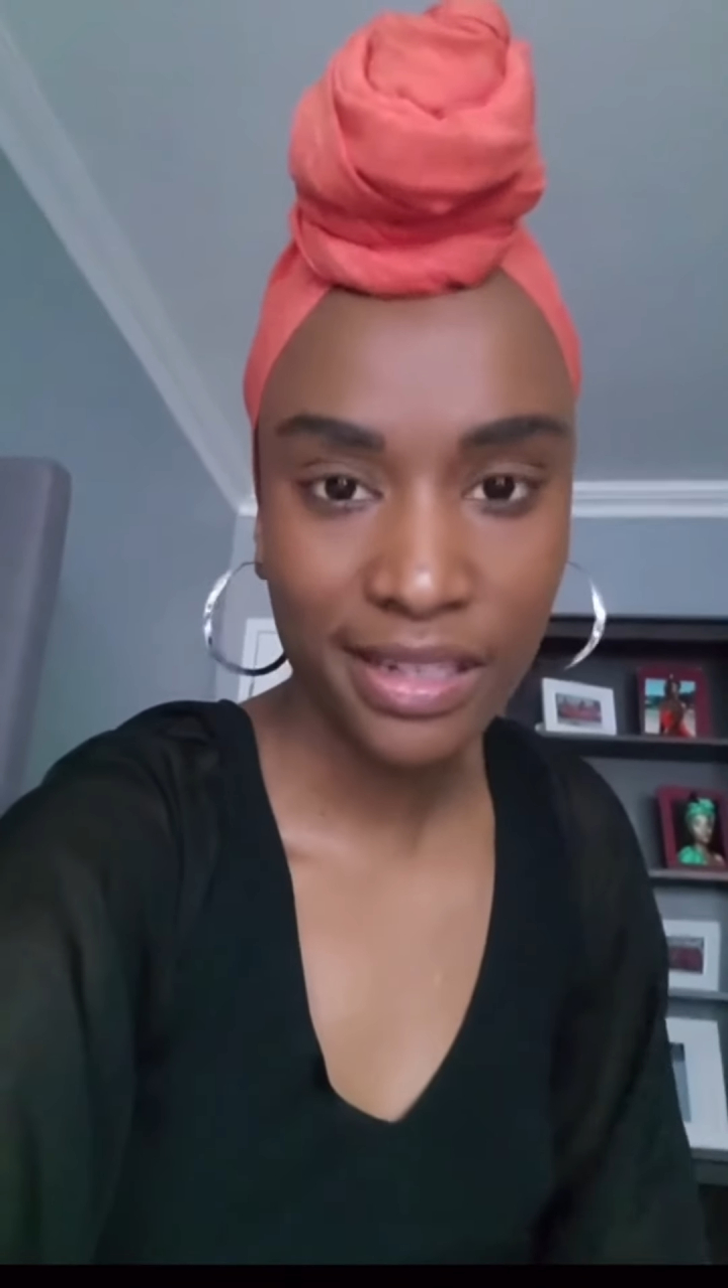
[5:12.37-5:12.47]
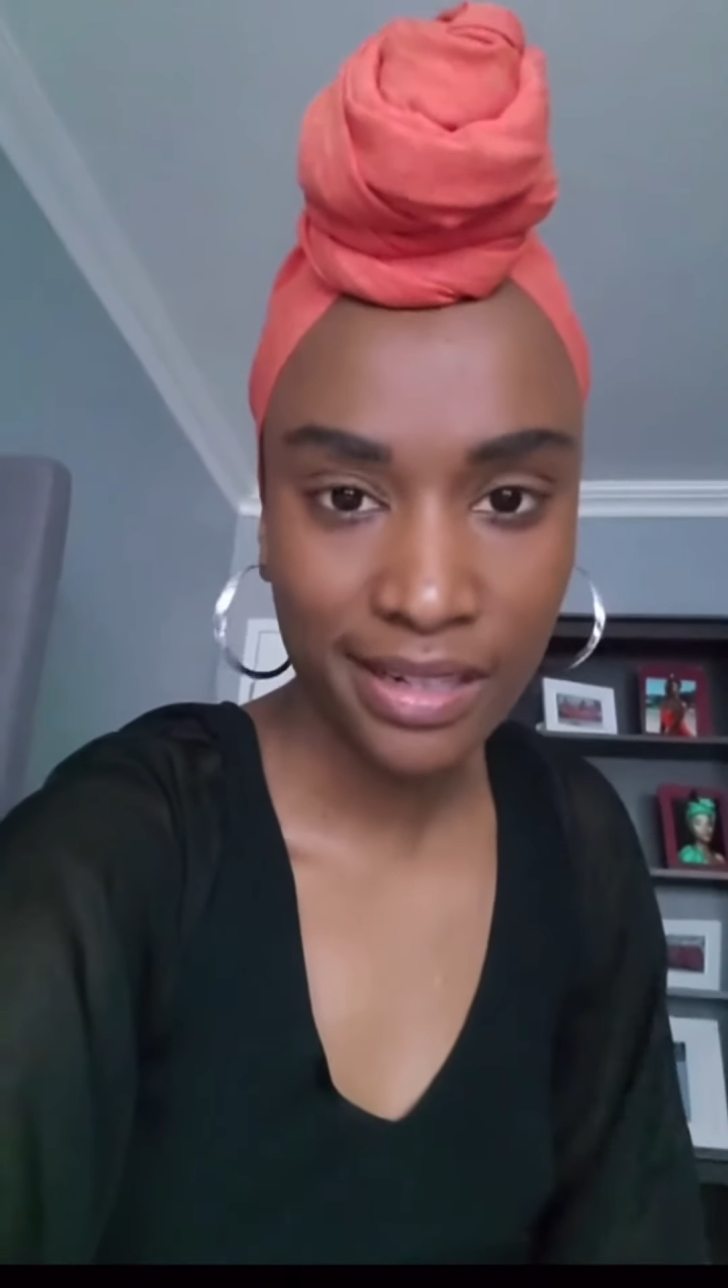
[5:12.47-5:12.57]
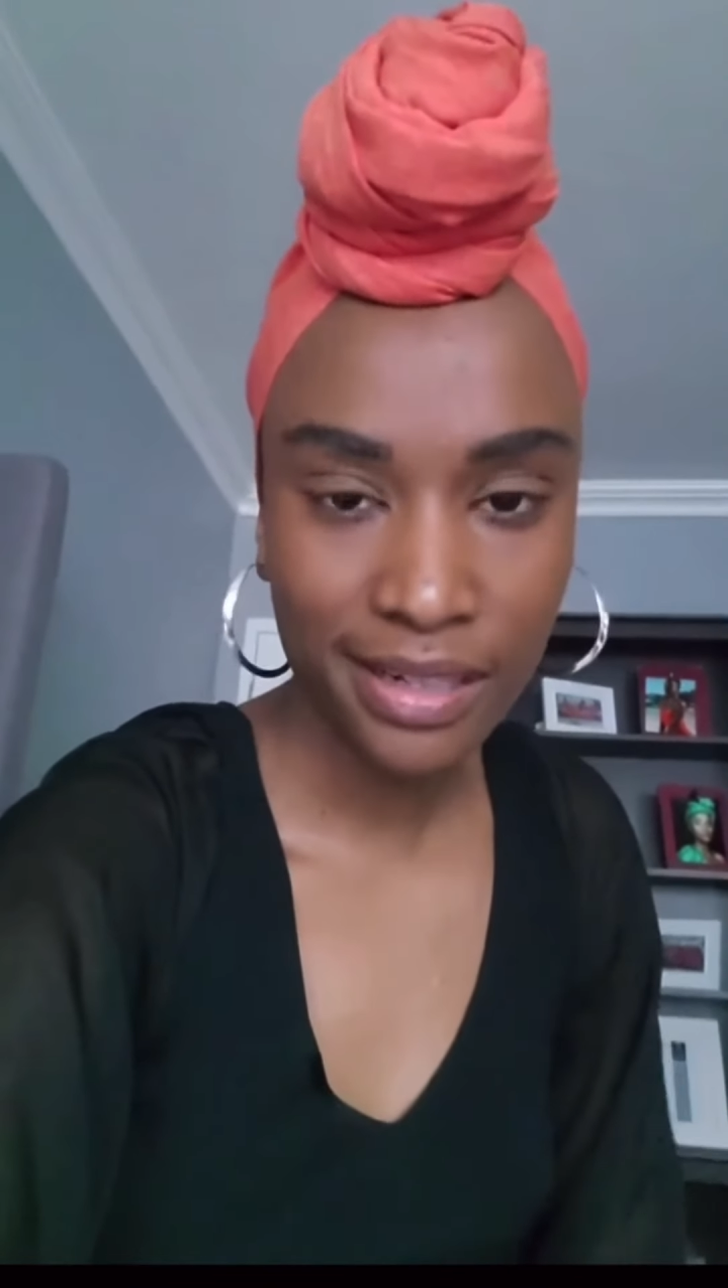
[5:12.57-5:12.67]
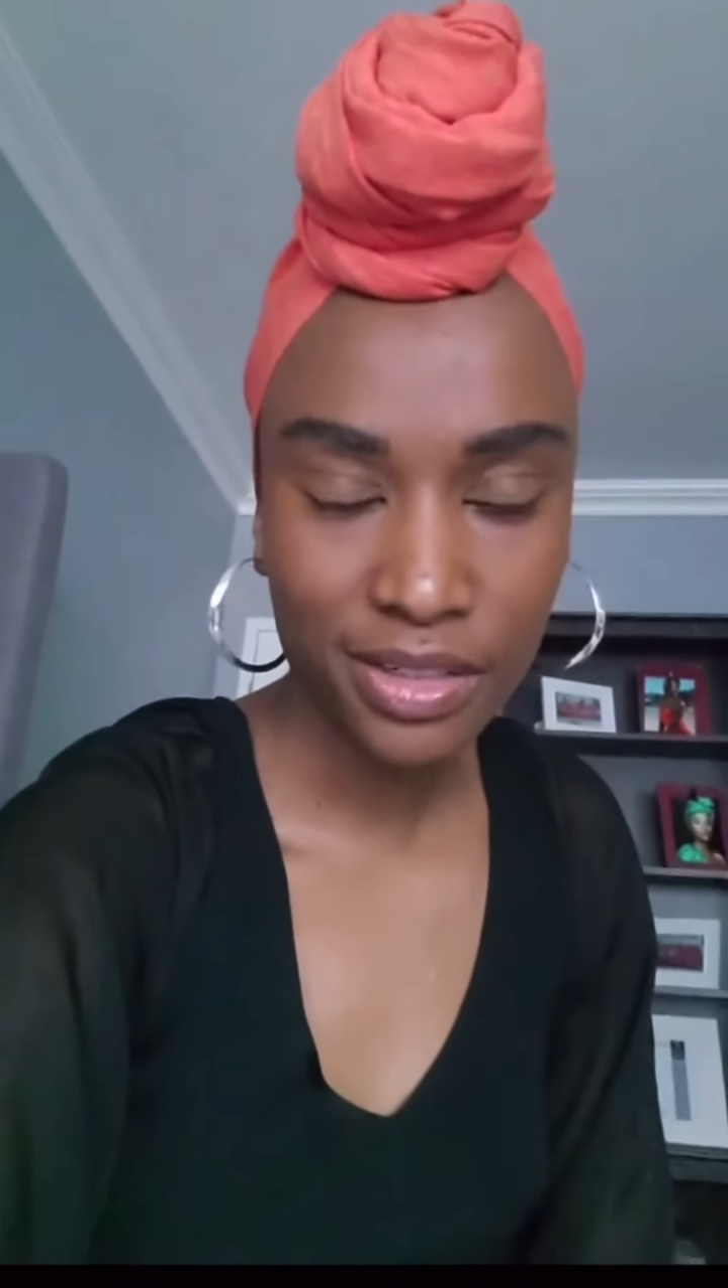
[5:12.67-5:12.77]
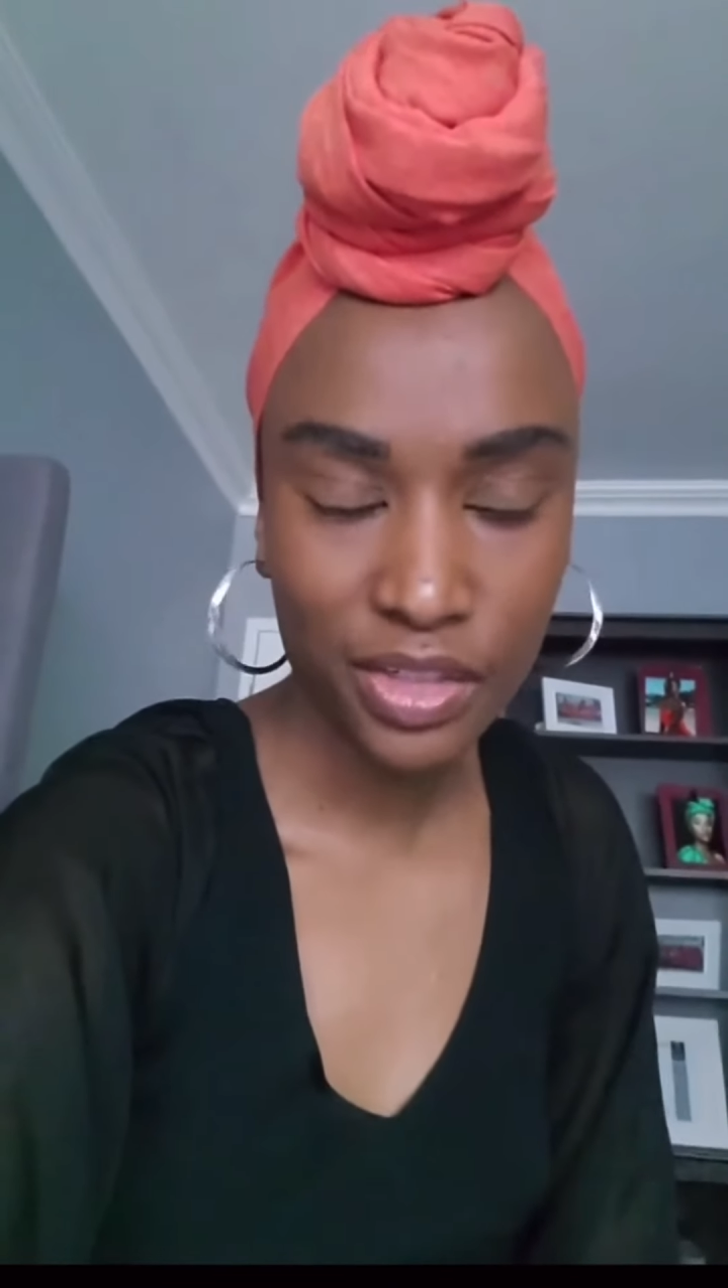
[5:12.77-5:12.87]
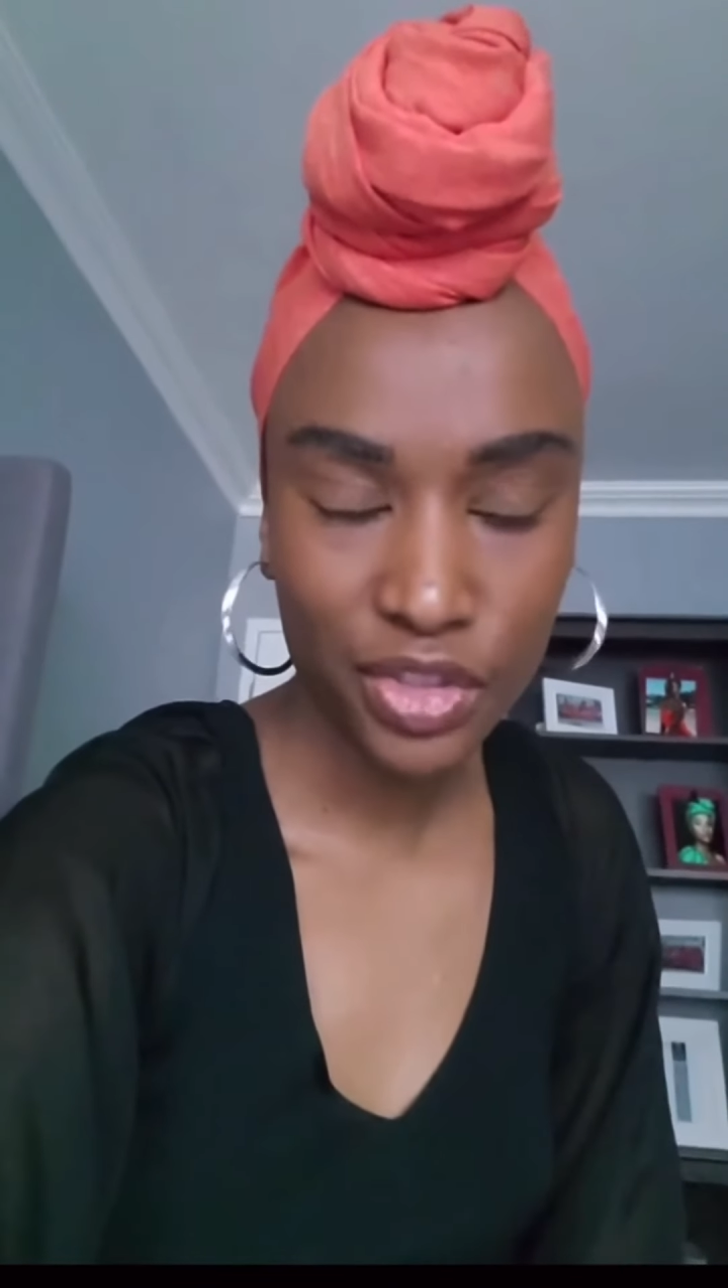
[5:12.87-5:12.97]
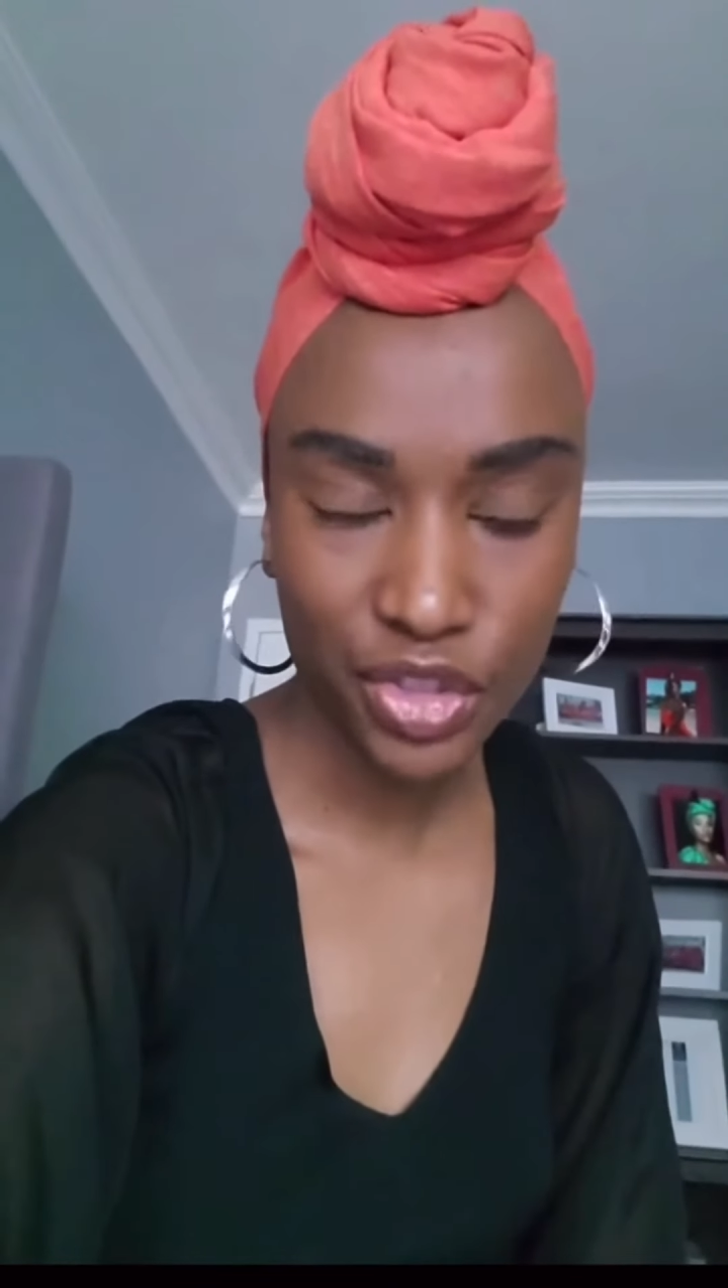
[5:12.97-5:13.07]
and